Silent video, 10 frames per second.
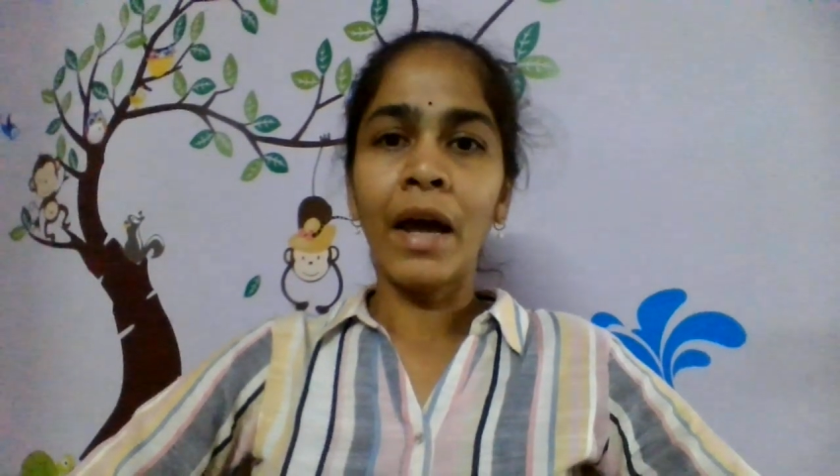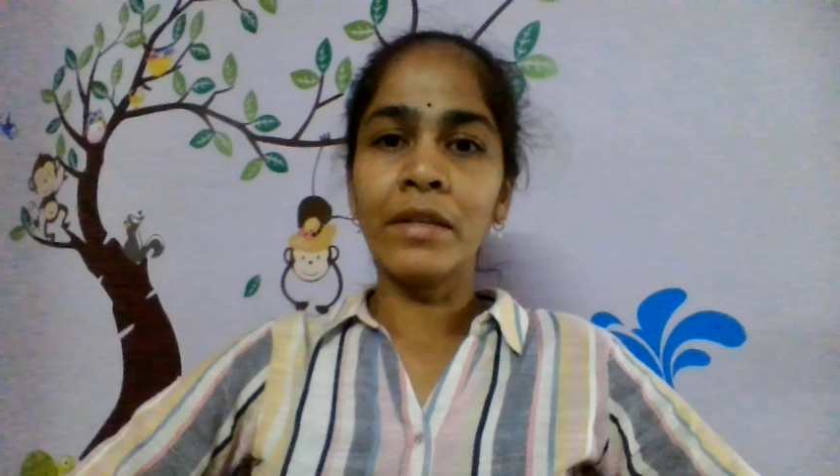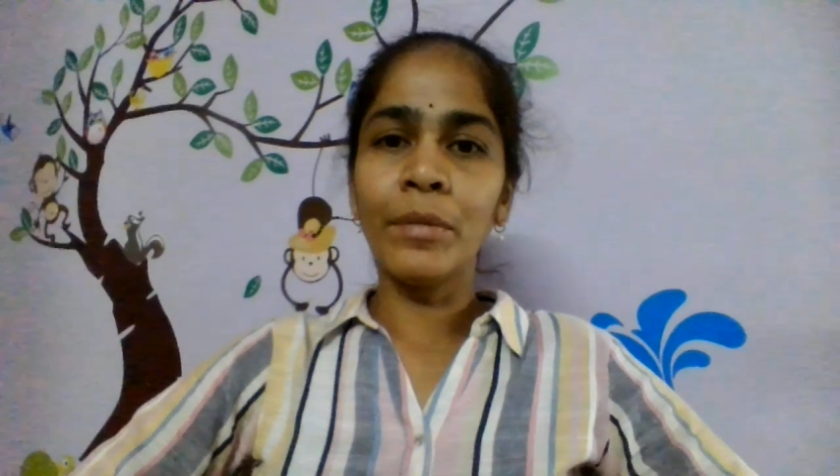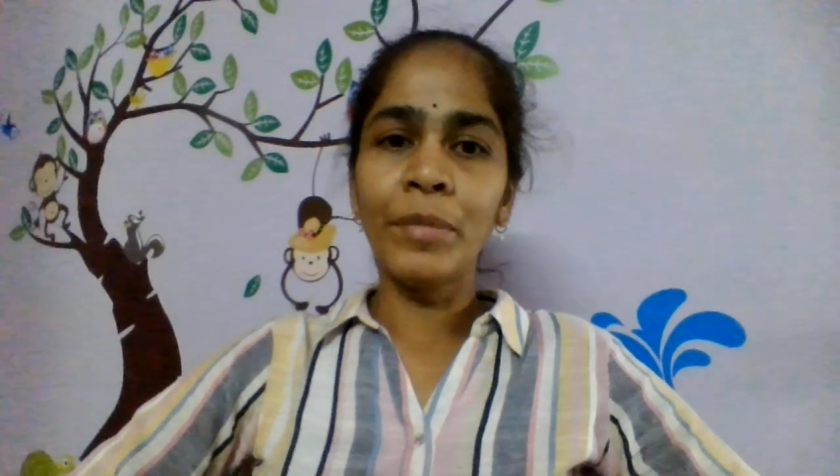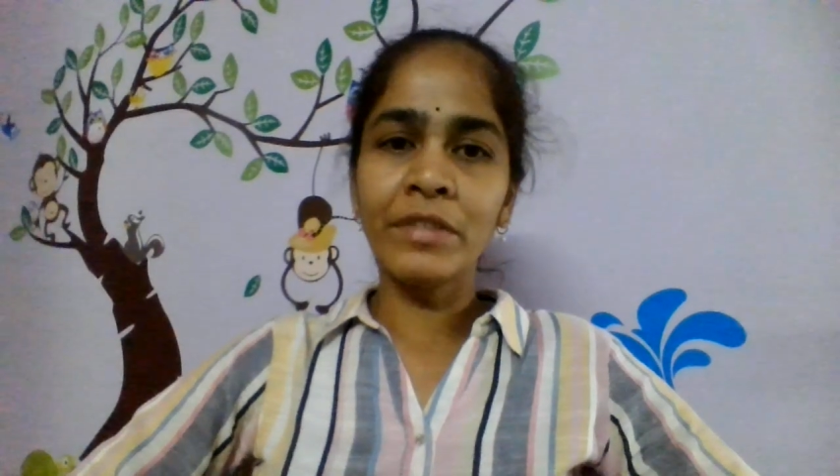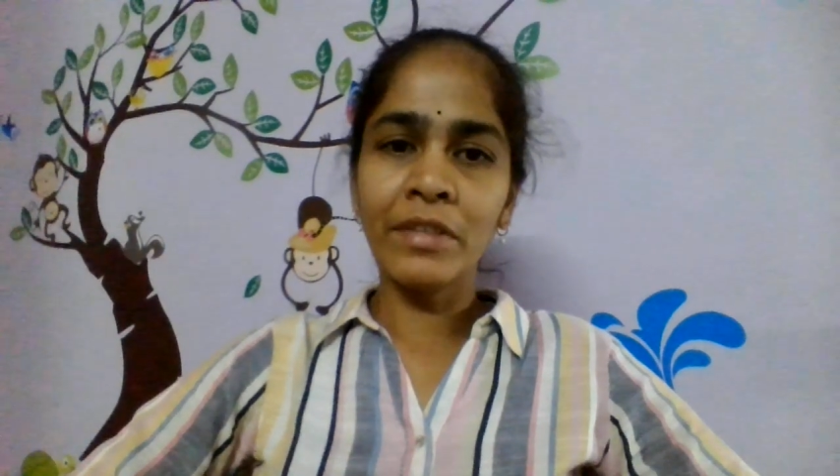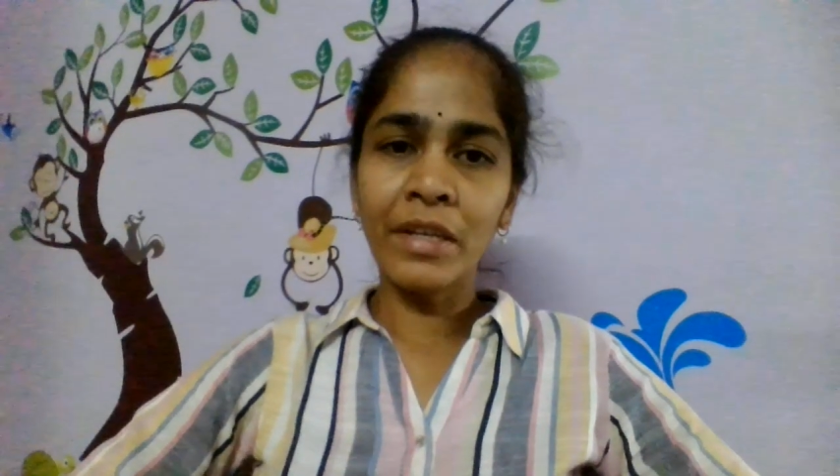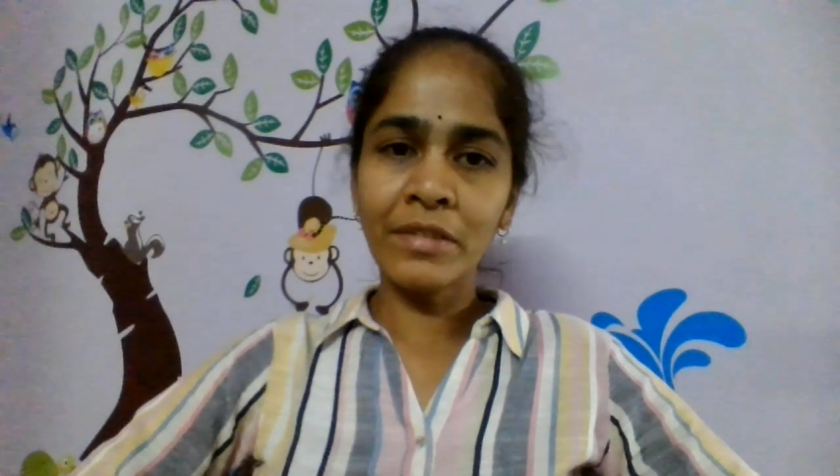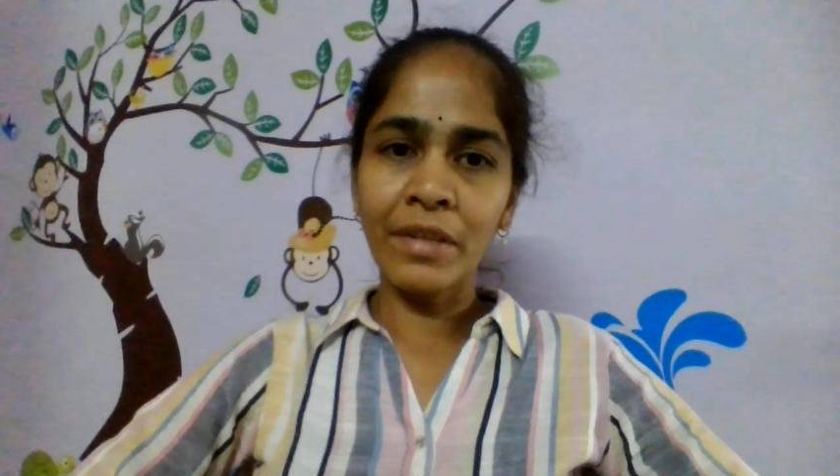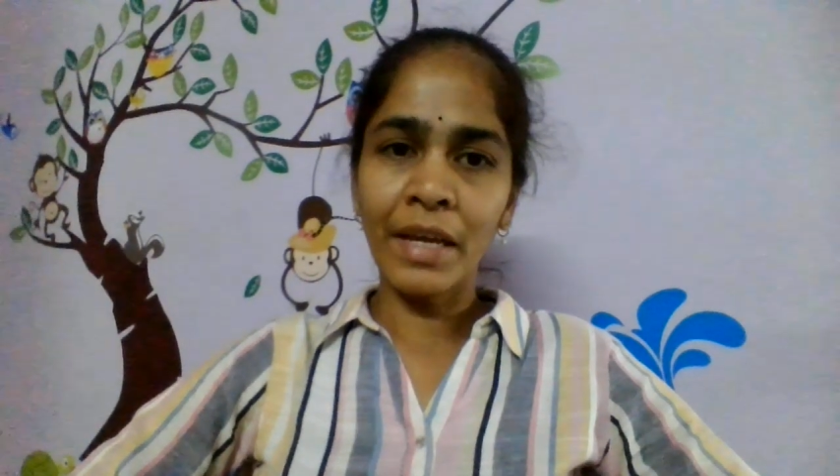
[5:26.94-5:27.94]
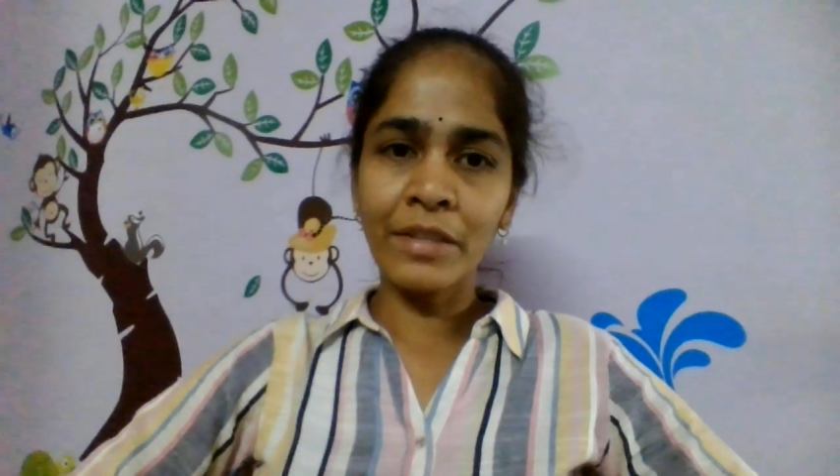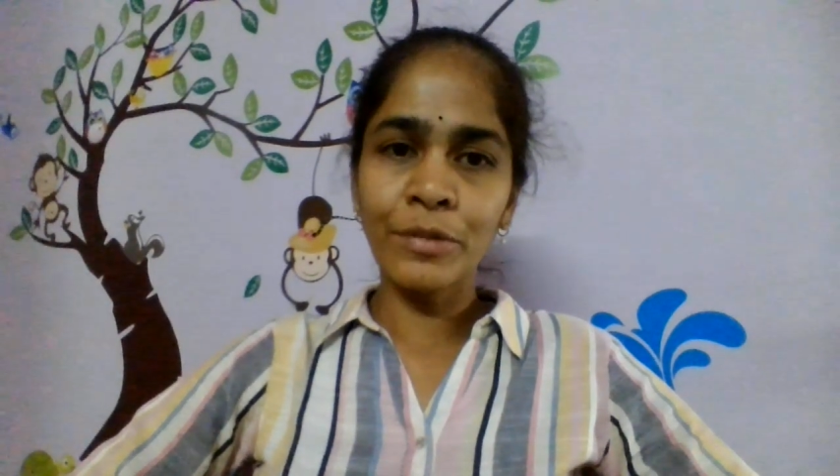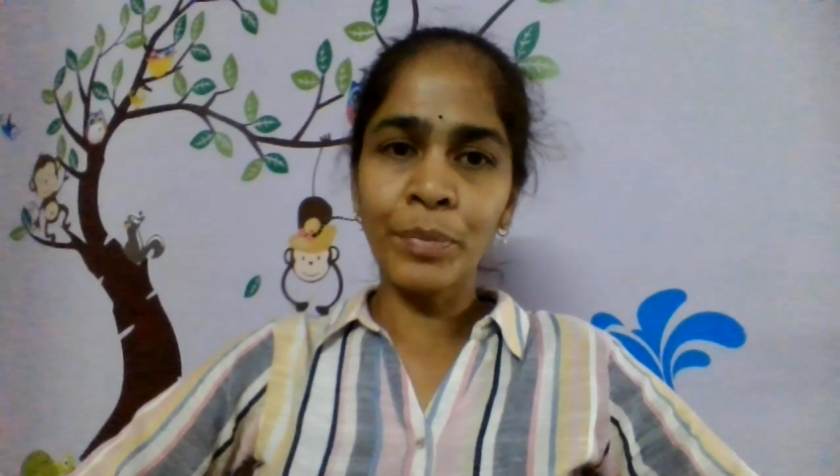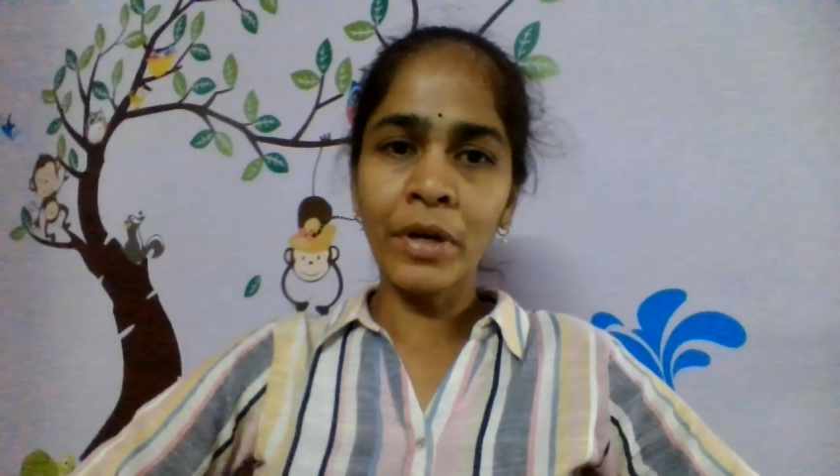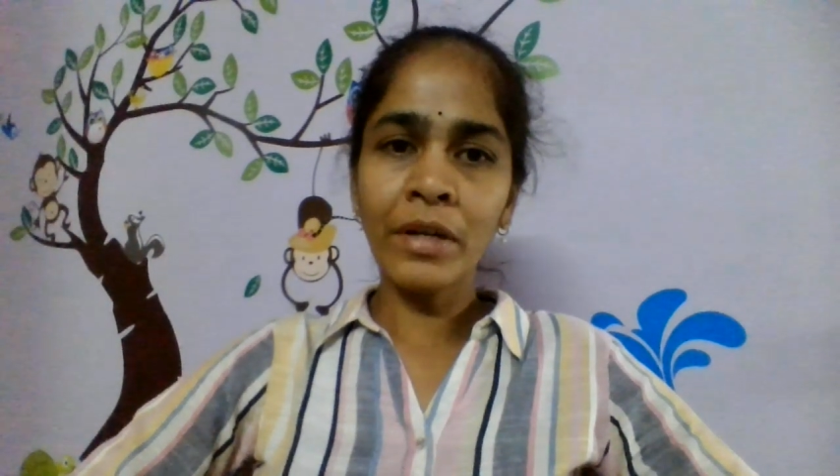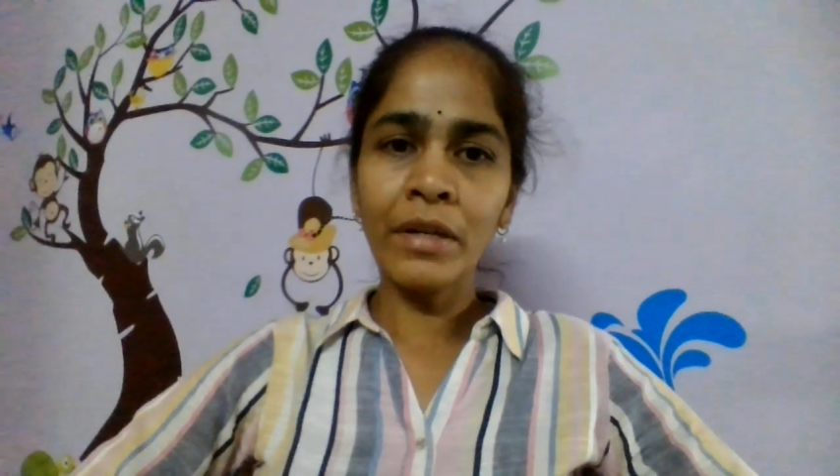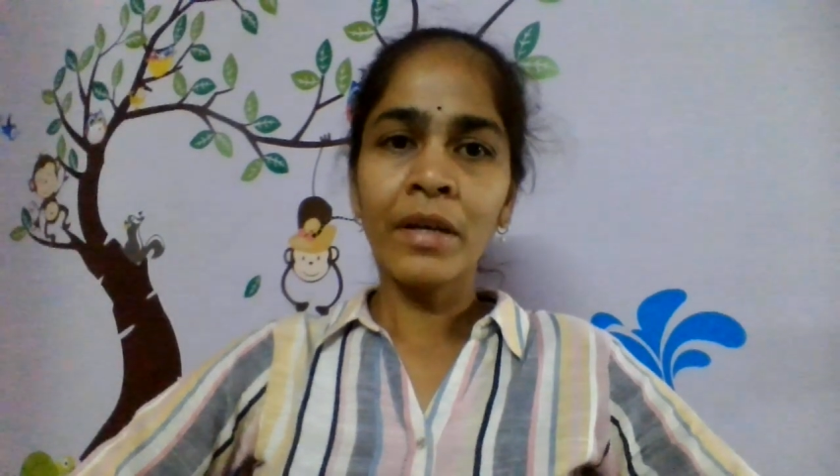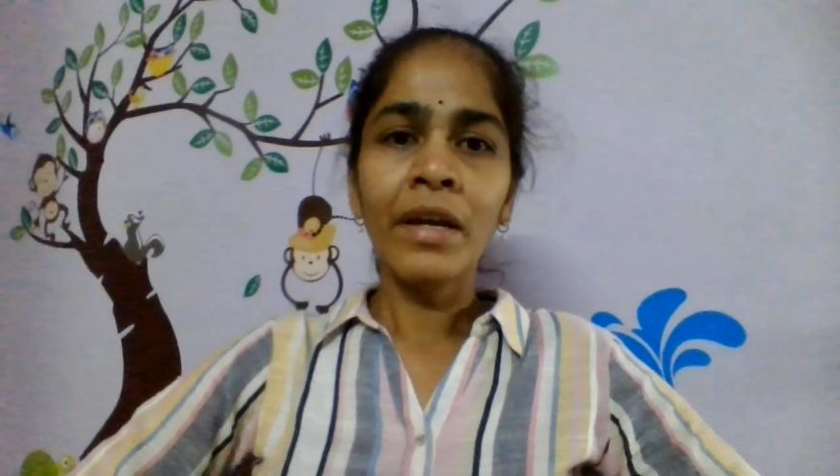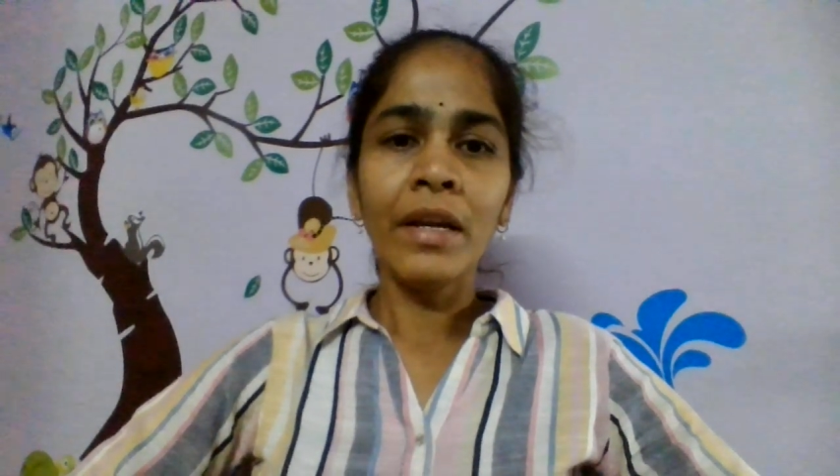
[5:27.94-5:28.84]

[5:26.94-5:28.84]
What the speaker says: and the business expert,